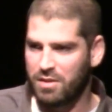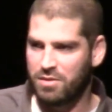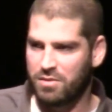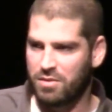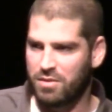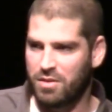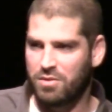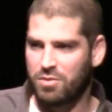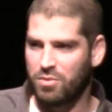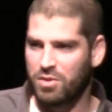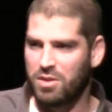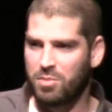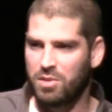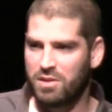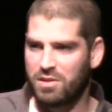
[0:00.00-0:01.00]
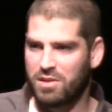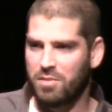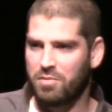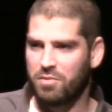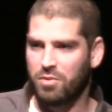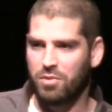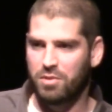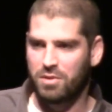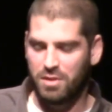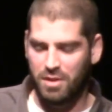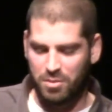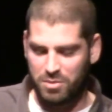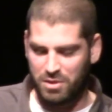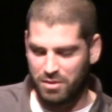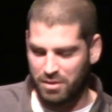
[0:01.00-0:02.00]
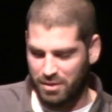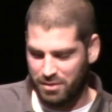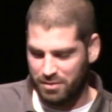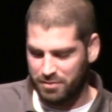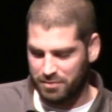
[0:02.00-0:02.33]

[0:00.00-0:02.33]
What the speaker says: That's a really big step forward, alhamdulillah.